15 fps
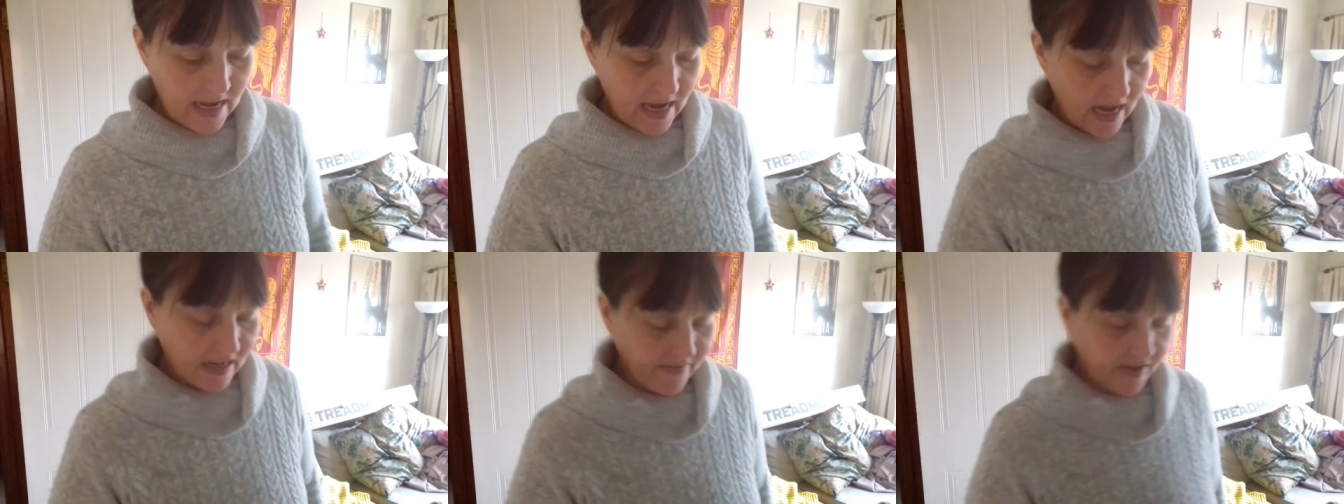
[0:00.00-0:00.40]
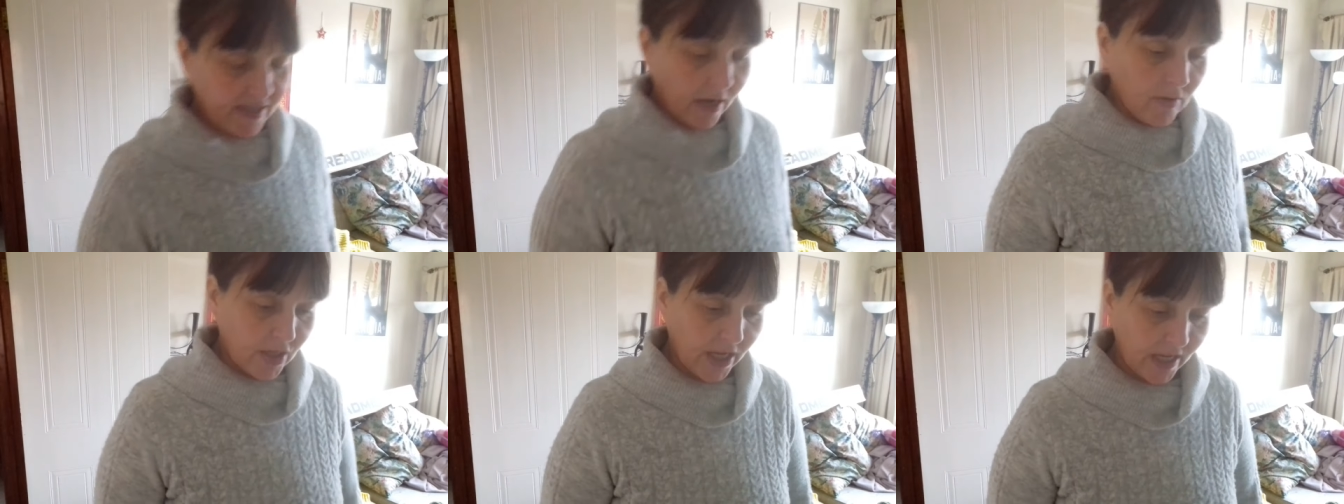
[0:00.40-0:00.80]
And if I
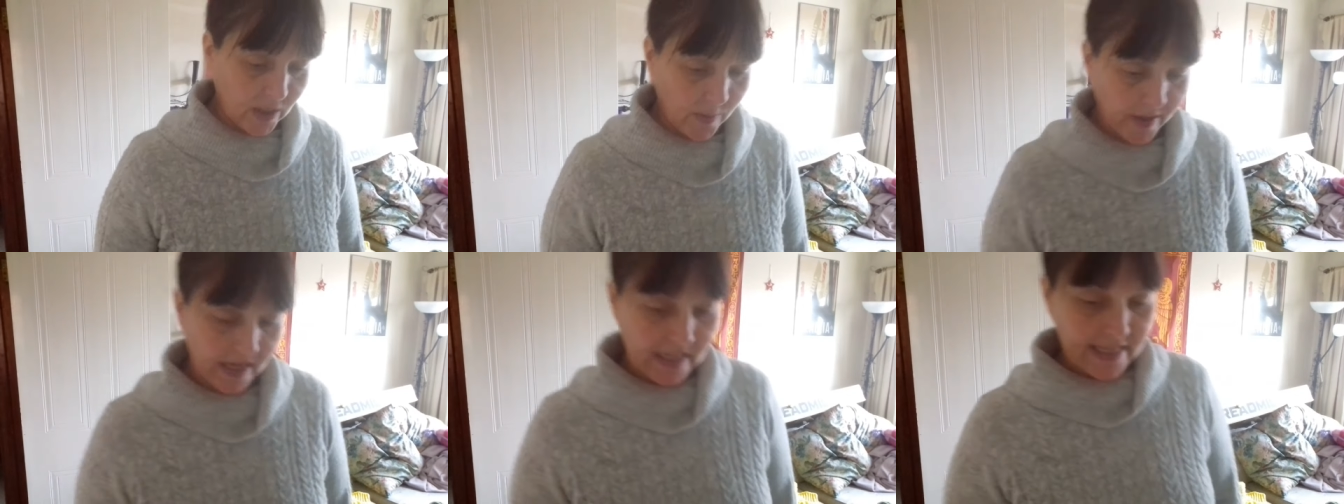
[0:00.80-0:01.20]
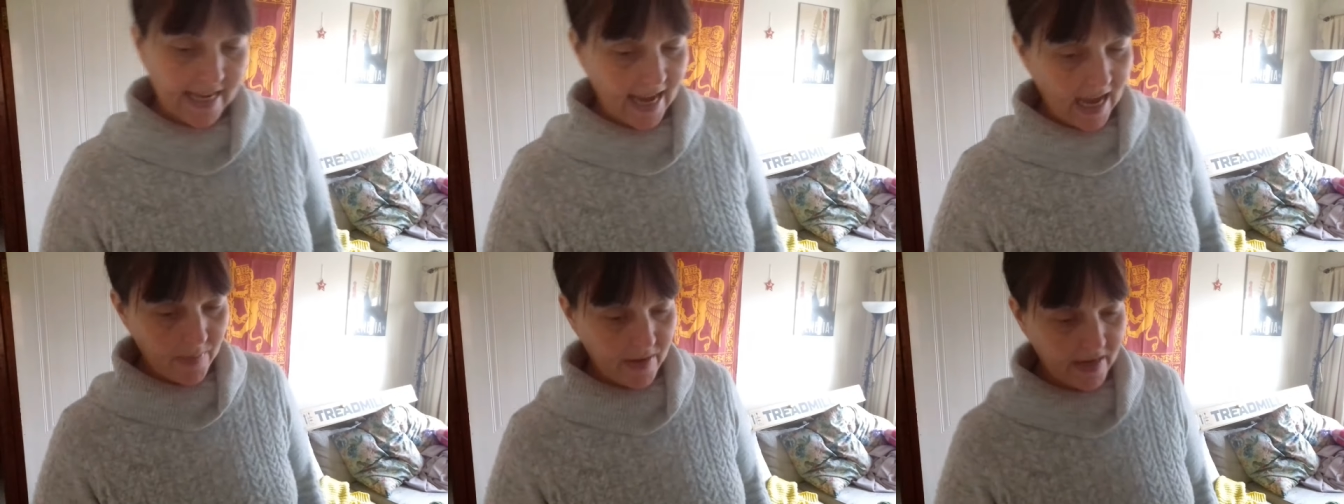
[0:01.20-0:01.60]
don't change my eating
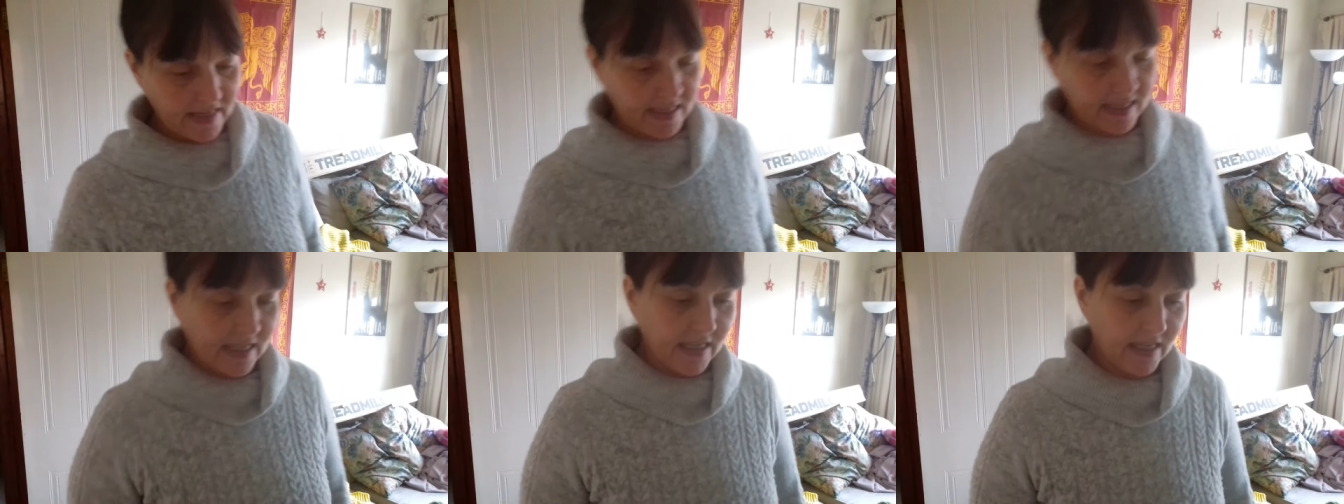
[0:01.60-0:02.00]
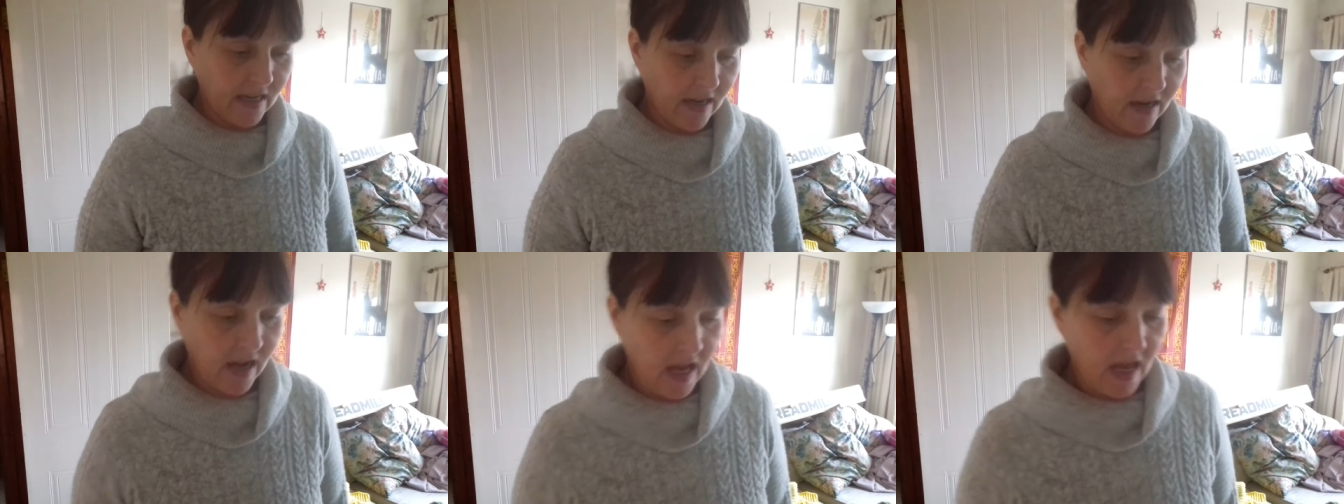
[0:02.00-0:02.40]
habits,
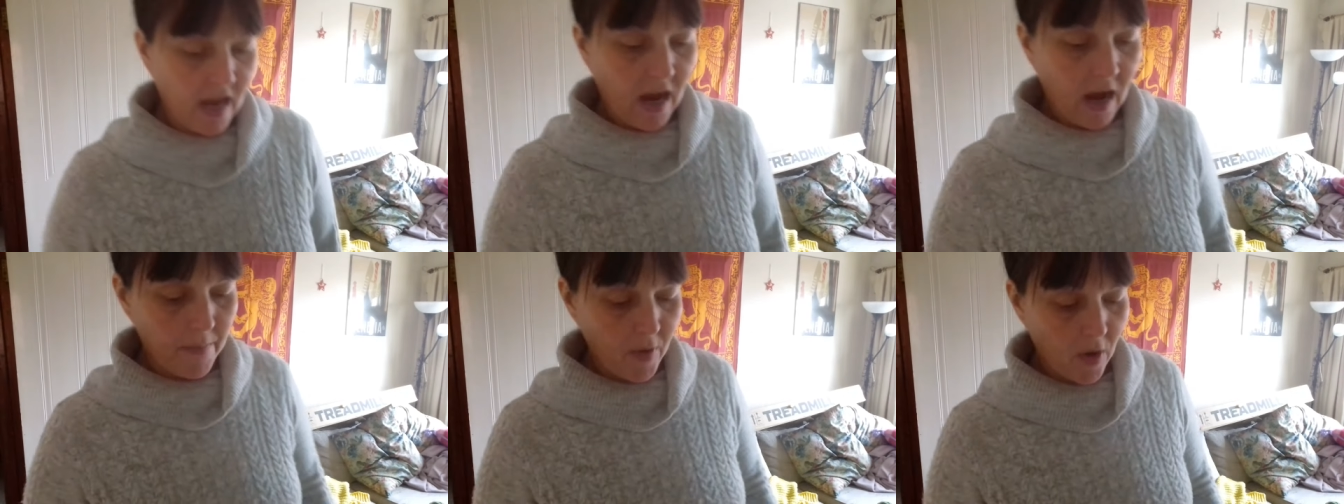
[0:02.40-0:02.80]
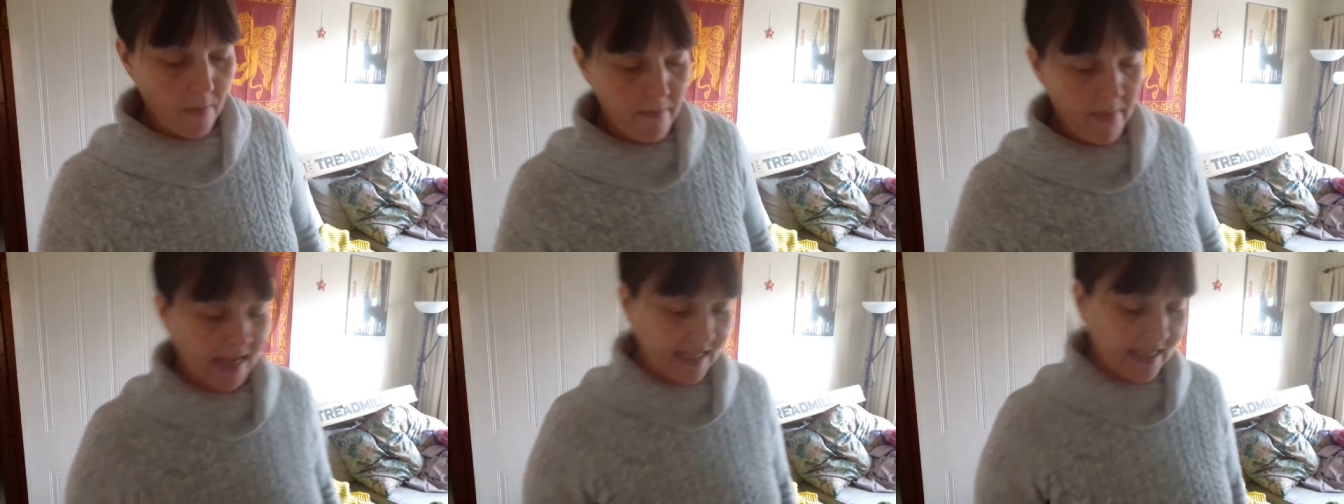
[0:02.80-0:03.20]
I'm not a
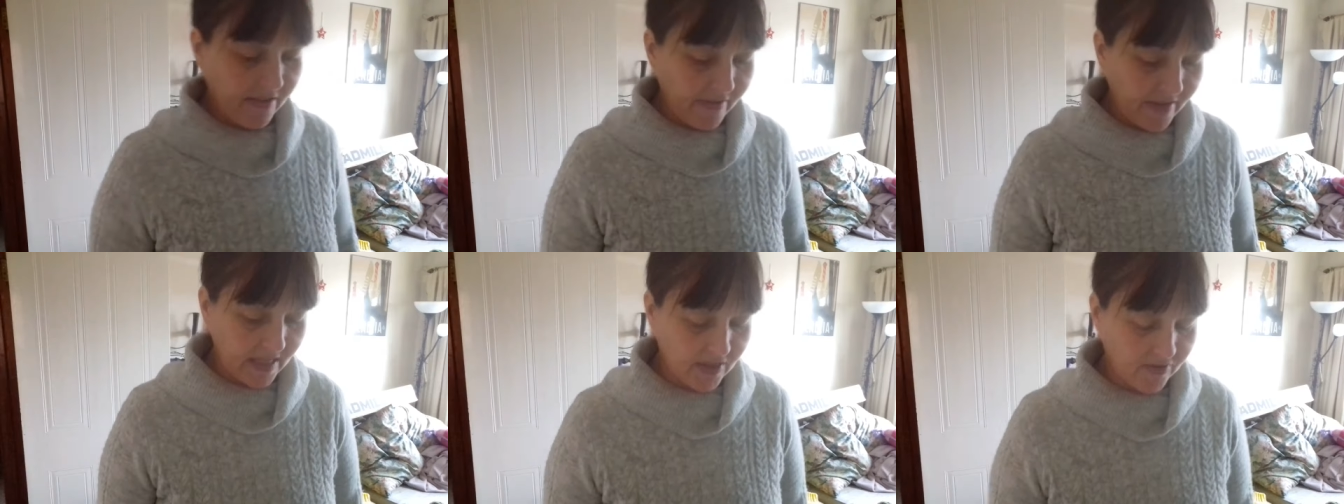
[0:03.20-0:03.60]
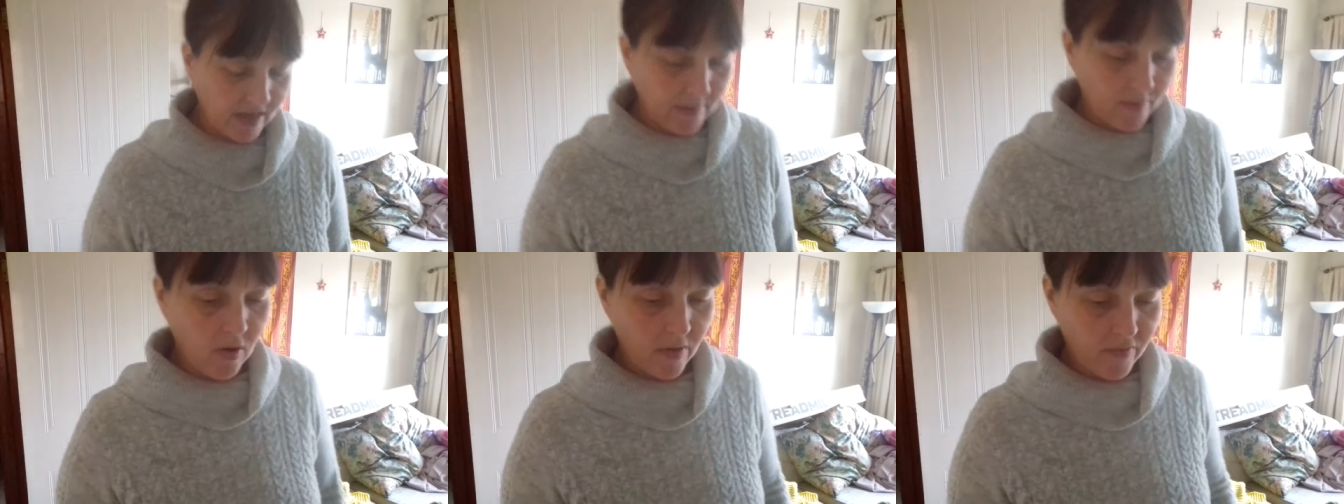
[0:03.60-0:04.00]
massive eater
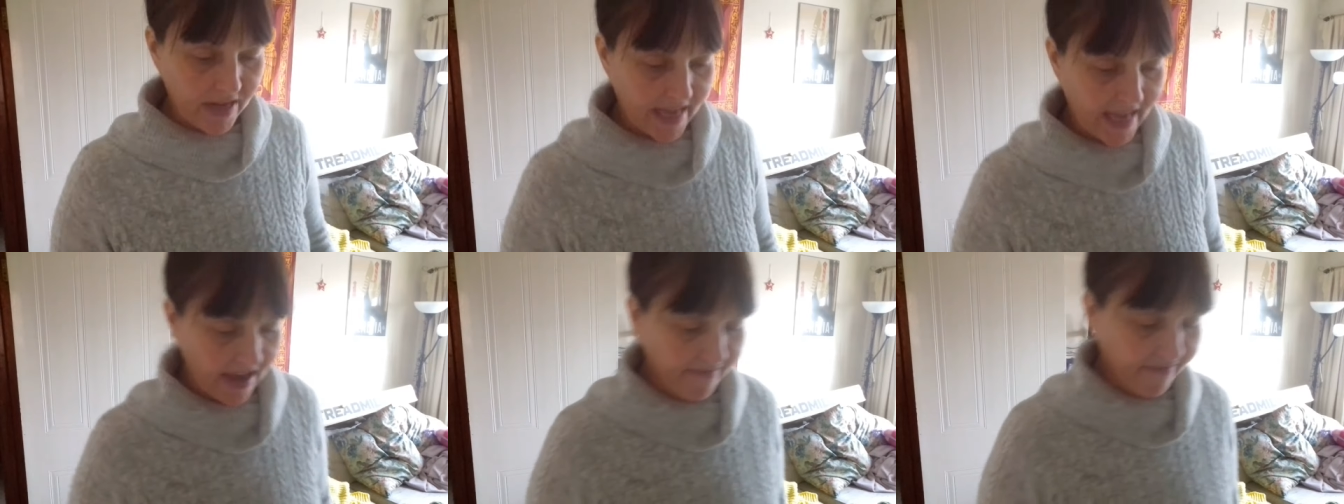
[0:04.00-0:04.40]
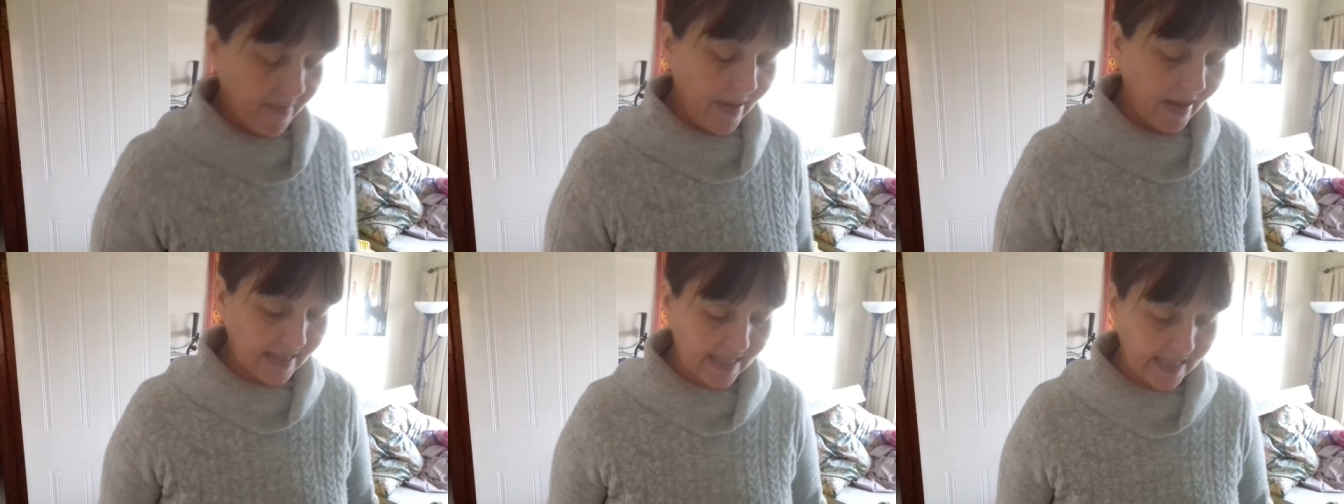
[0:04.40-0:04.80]
anymore, I'm really careful
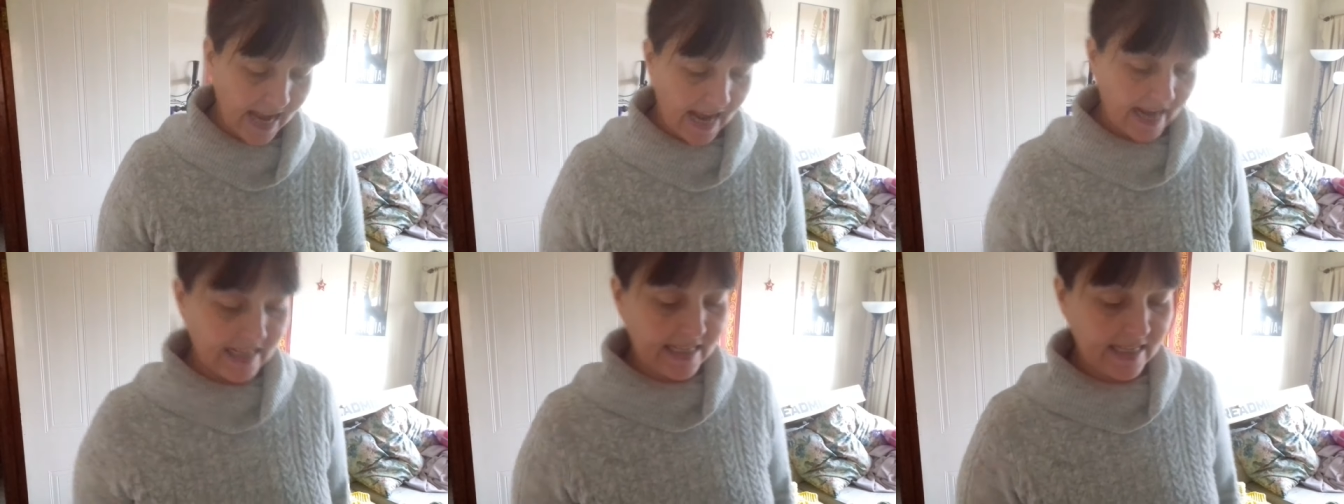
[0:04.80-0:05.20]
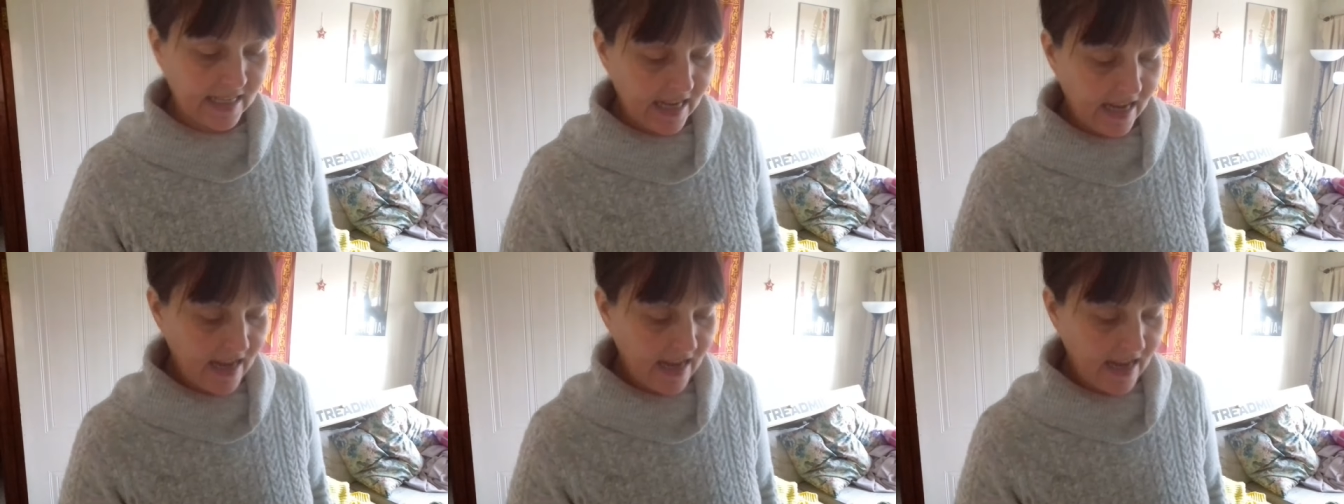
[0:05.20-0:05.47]
about snacks.